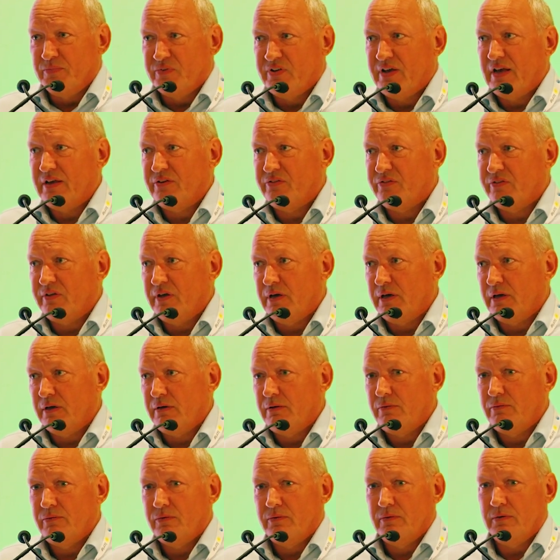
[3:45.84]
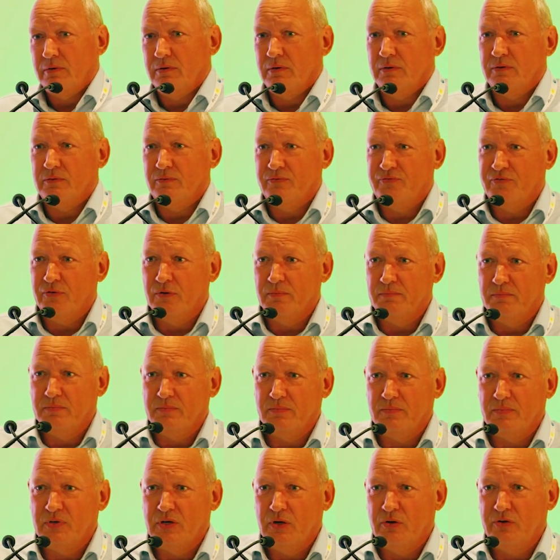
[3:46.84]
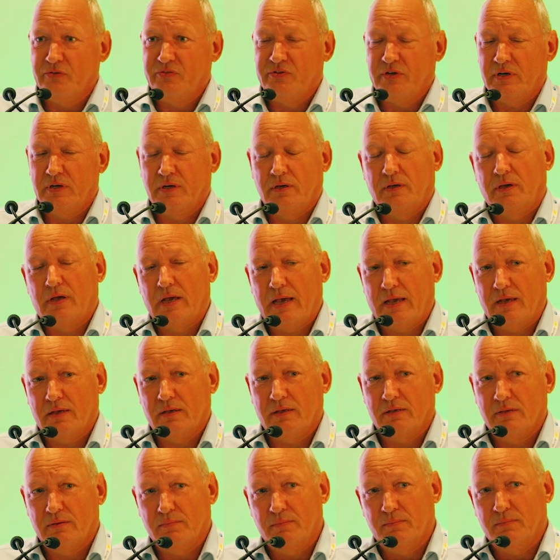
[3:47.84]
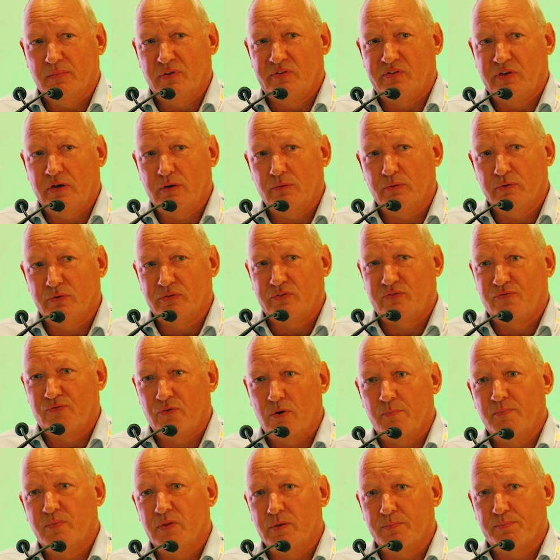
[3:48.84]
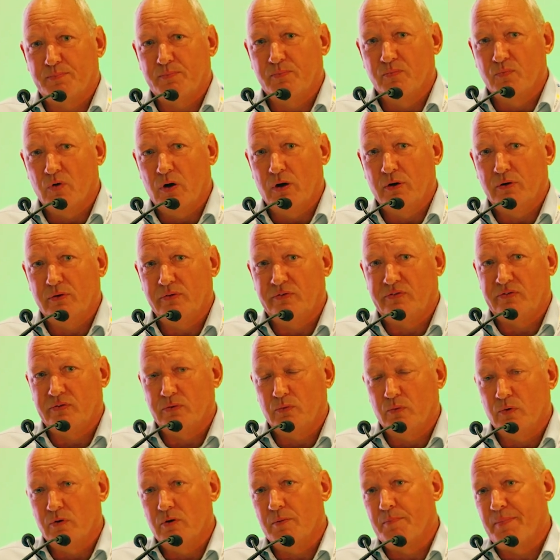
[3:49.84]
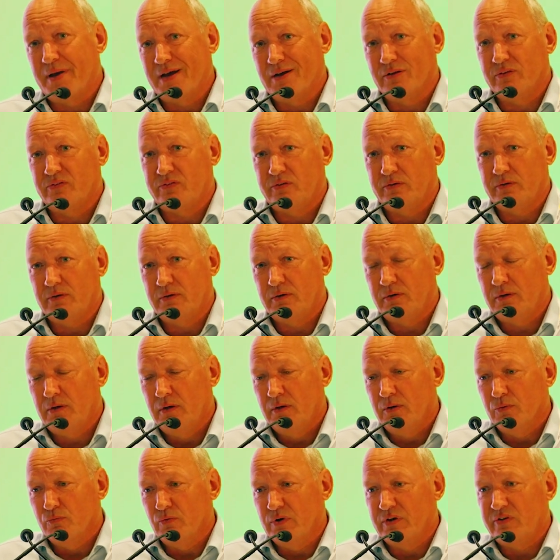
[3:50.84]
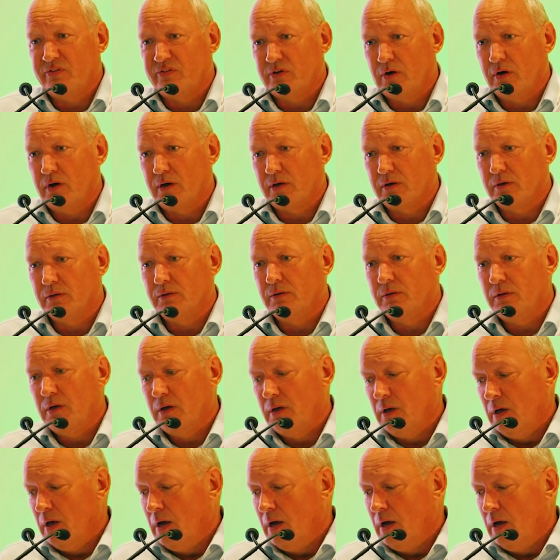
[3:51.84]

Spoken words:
testing, from using materials from the roads that we're about to recycle,